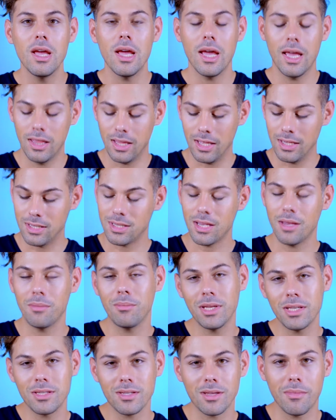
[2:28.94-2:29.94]
and they sent
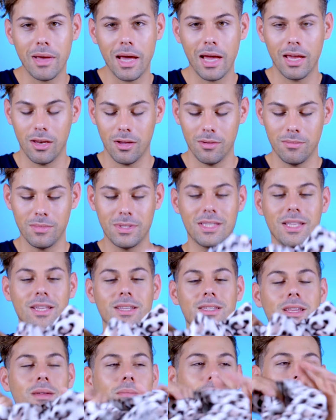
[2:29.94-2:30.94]
me some items. They
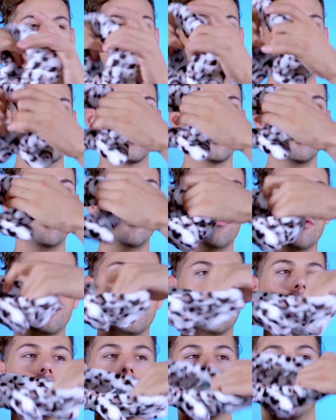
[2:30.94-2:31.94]
sent me this cute
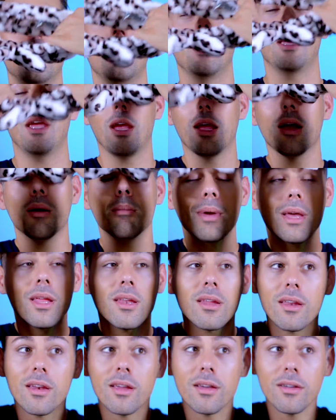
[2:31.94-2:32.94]
little hair
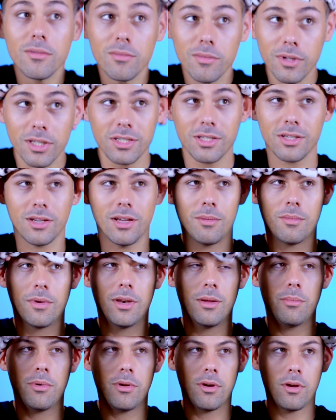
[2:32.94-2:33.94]
bandana, which I'm
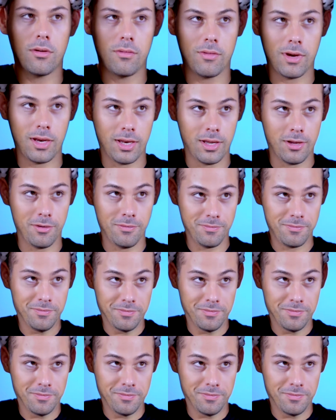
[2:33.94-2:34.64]
gonna put on right now